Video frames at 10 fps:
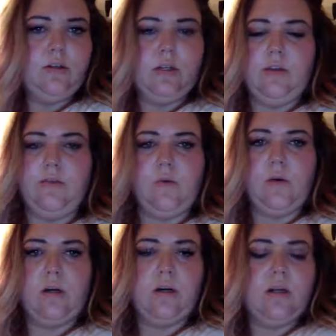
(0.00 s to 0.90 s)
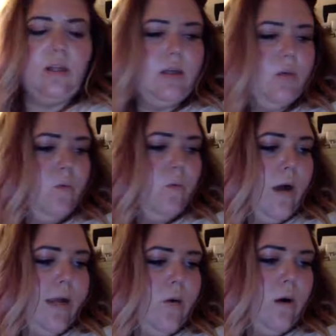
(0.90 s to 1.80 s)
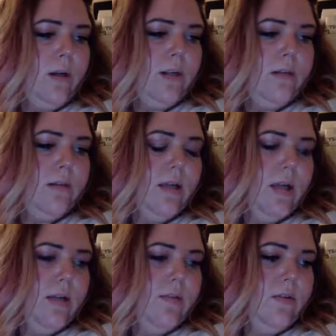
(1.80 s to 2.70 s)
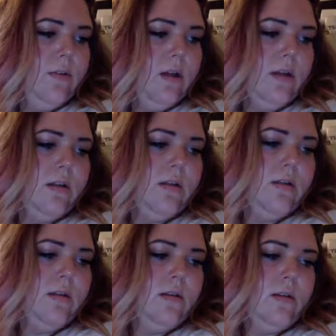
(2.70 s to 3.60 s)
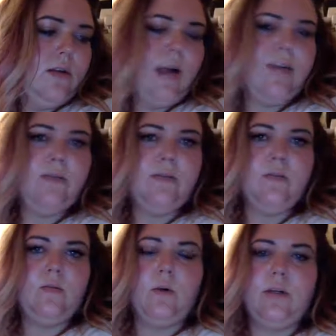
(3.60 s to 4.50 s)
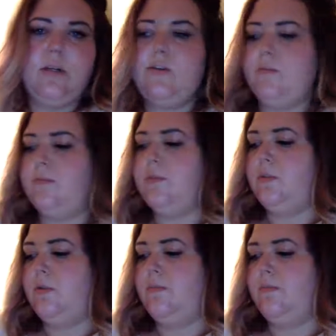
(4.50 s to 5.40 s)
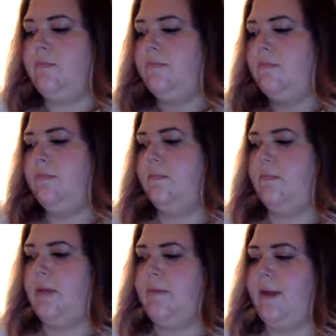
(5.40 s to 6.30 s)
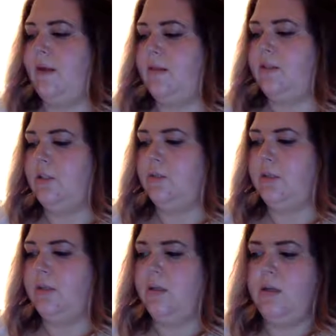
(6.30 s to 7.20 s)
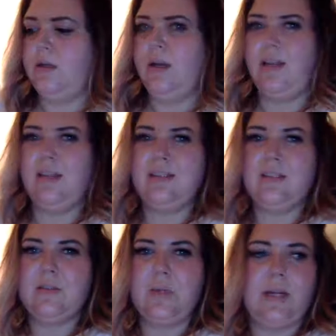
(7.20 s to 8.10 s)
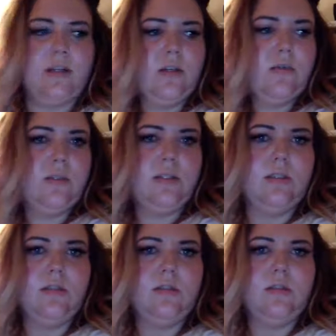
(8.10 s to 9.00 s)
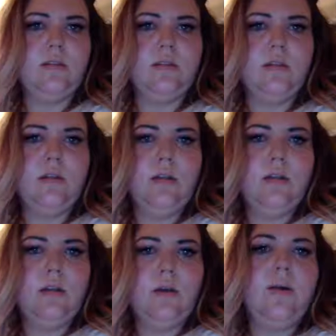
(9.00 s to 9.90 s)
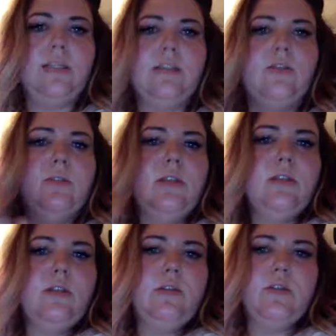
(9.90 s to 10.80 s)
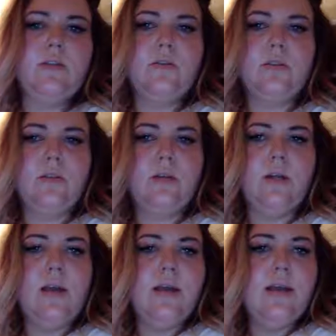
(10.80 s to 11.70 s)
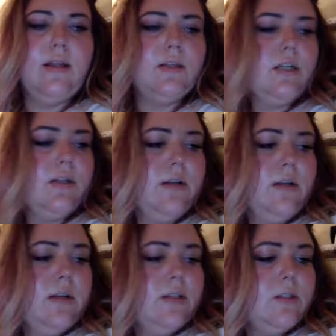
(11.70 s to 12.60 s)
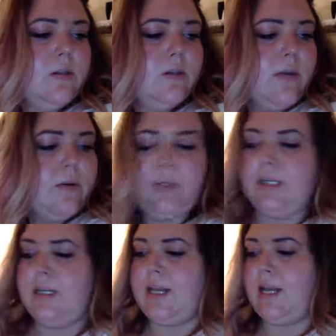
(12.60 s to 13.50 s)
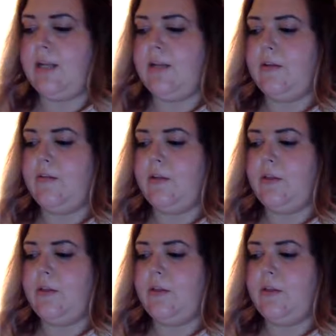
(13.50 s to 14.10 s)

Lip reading: looking for the y coordinate, and if you look on the graph, or you could do it mathematically too, but I think since we had to use the, oh, it says use the unit circle, so that's good. So that would be negative